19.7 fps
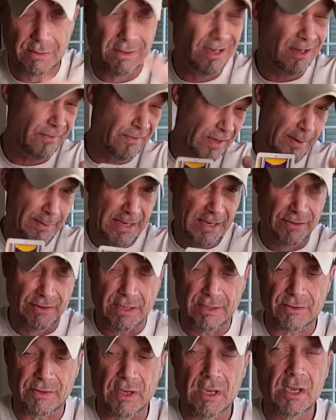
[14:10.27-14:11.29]
Okay, if that makes
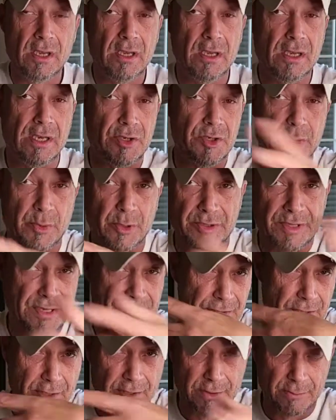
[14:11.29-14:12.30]
sense, because your
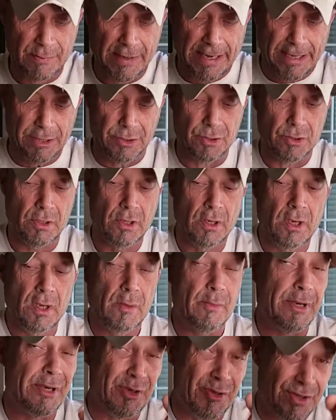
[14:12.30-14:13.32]
birthday's not in the range,
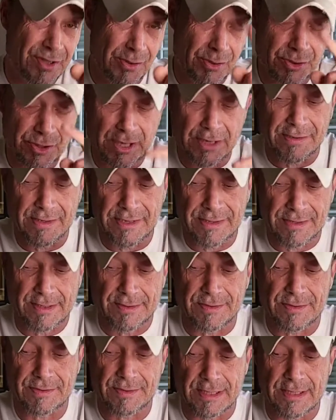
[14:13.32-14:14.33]
but you still share that
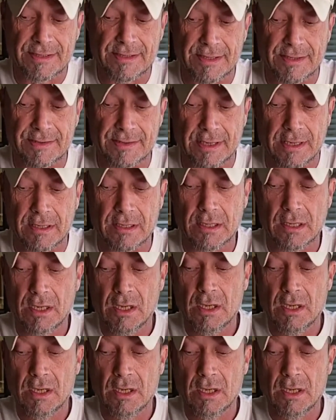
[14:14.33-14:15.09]
sun that sun sign.